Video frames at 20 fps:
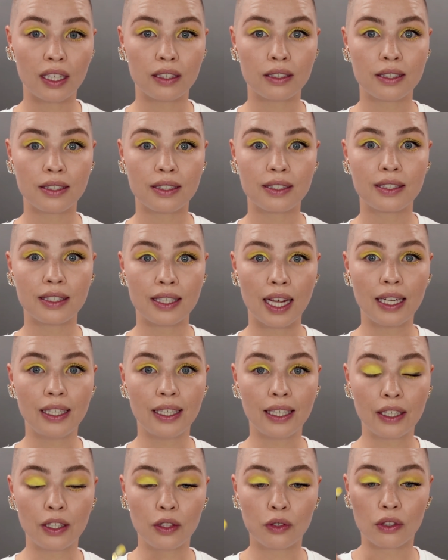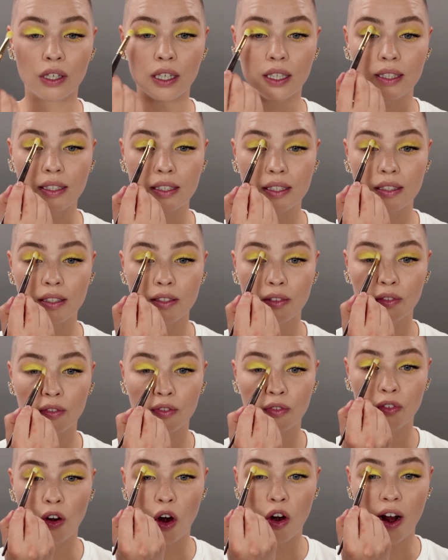and staining your eyes
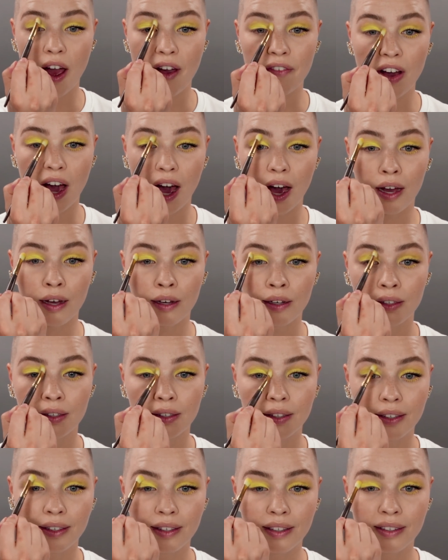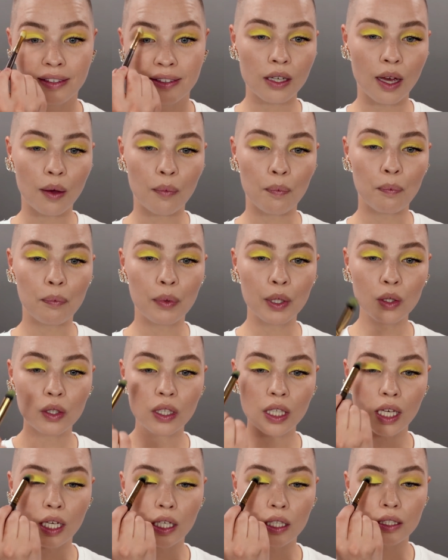forever. I'm
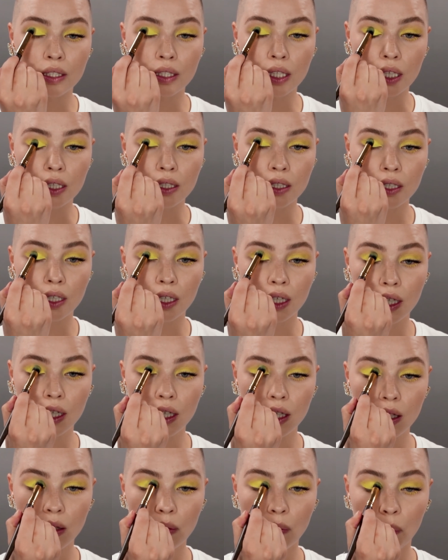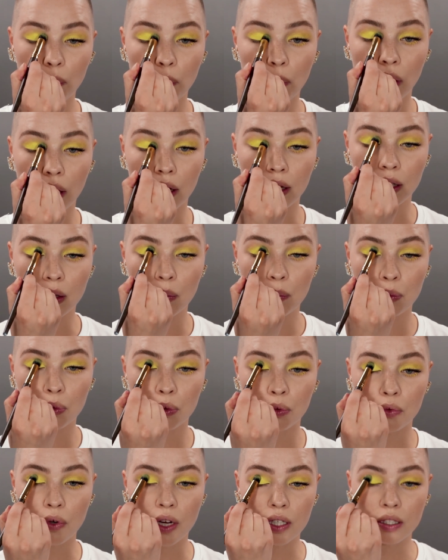building intensity by
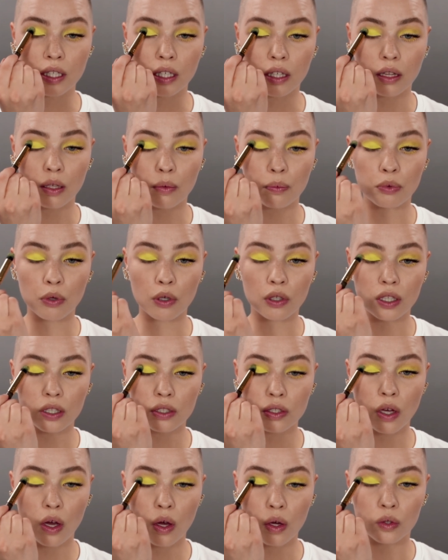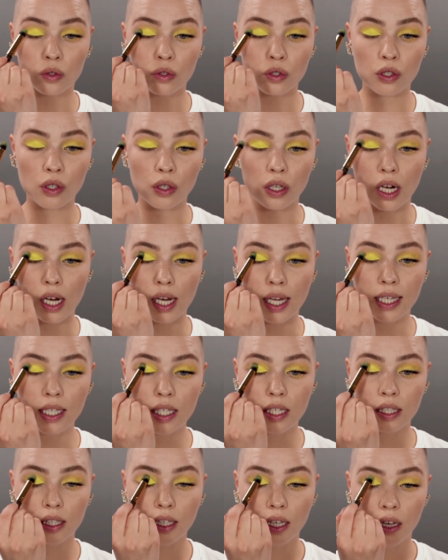pressing the product onto the
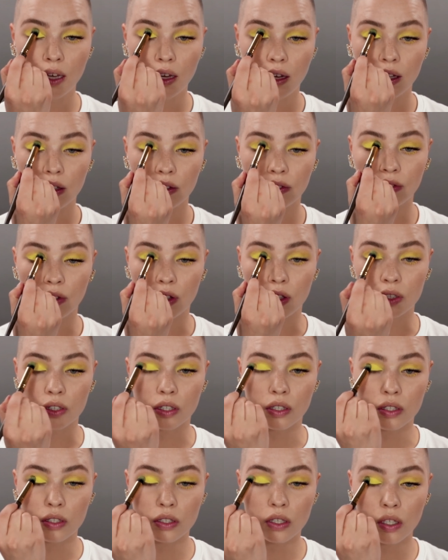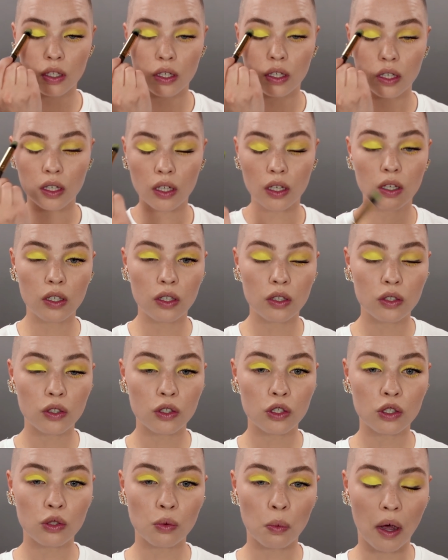lid versus
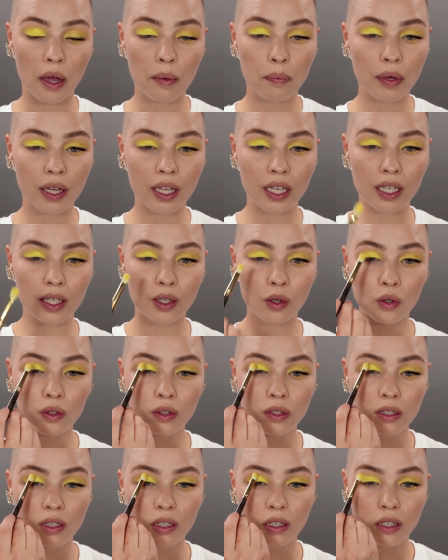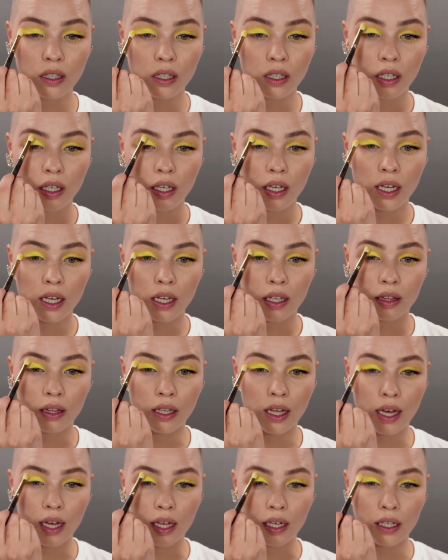swiping it on,
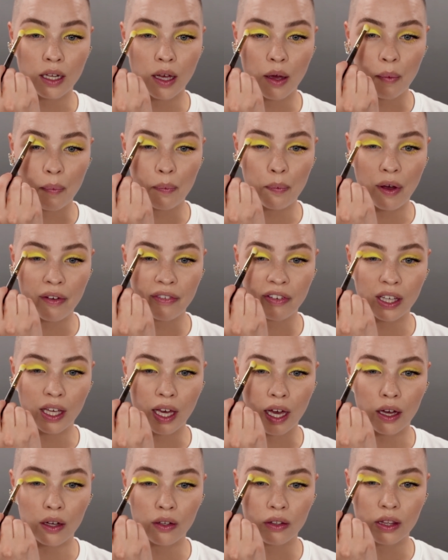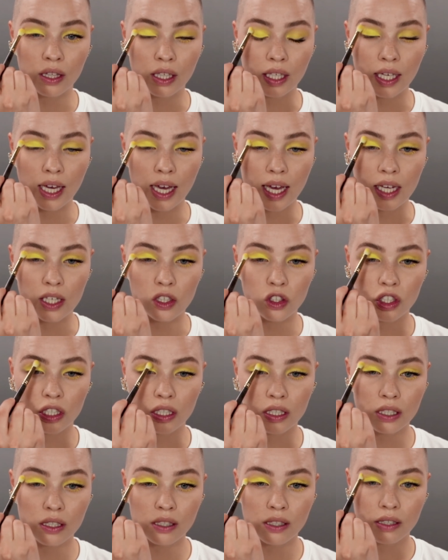and then buffing out the
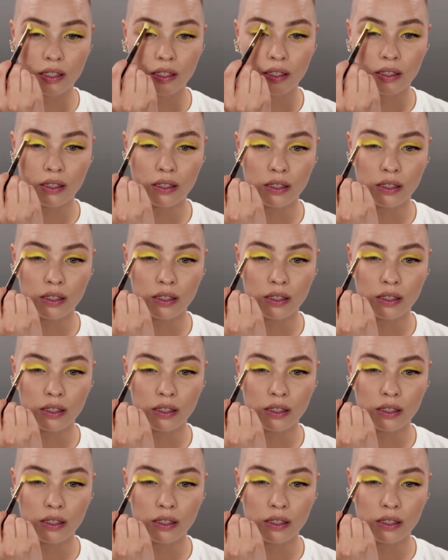edges.